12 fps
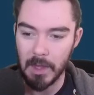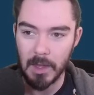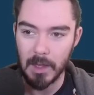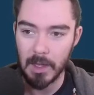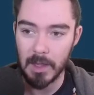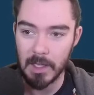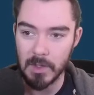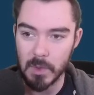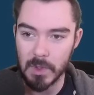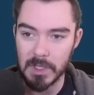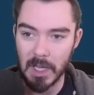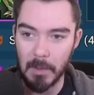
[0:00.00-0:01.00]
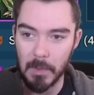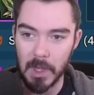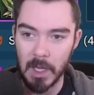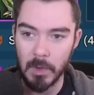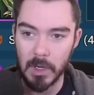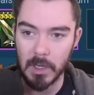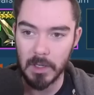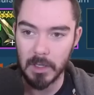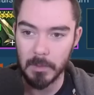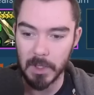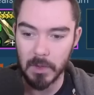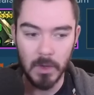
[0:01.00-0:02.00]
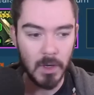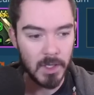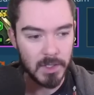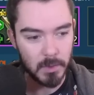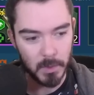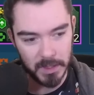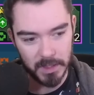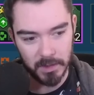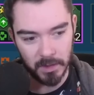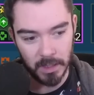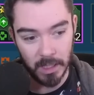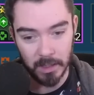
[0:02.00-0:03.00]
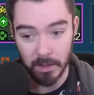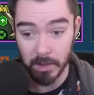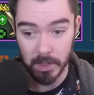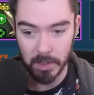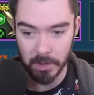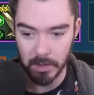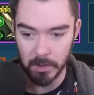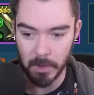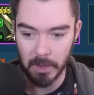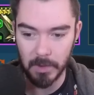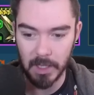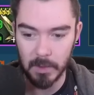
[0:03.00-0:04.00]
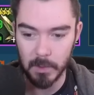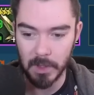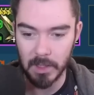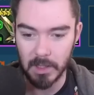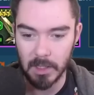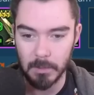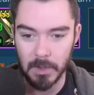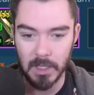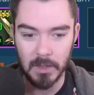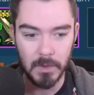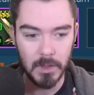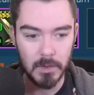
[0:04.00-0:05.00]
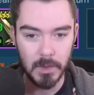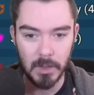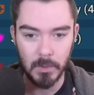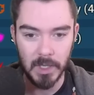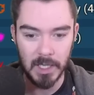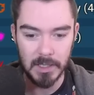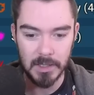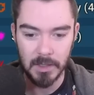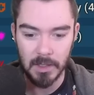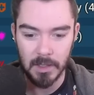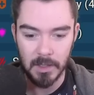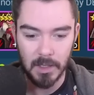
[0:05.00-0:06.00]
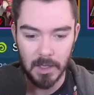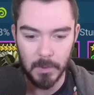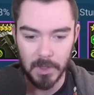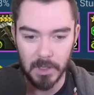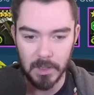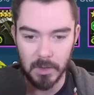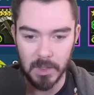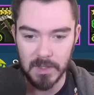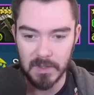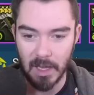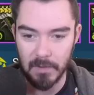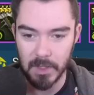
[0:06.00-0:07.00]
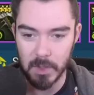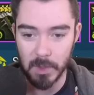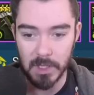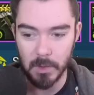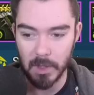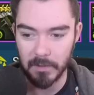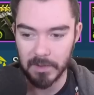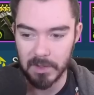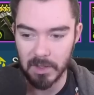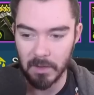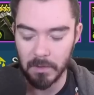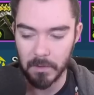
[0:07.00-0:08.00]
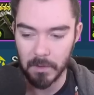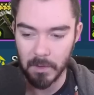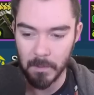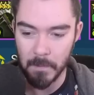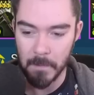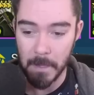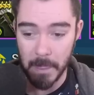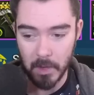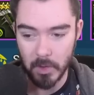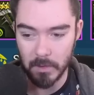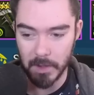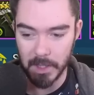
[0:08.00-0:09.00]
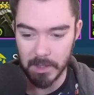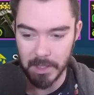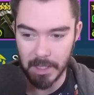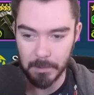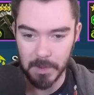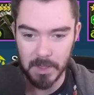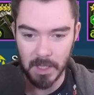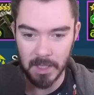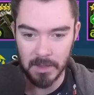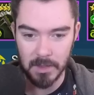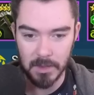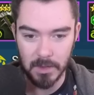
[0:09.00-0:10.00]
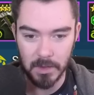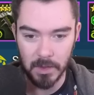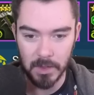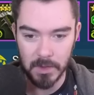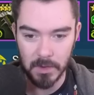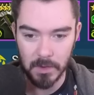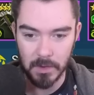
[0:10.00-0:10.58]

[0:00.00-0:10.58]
And then sort of same thing, we're gonna come across. We still need a good chunk of crit rate. We're gonna keep looking for crit rate. And we're gonna go to Savage. We do have stuff. Crit rate attack percent, good.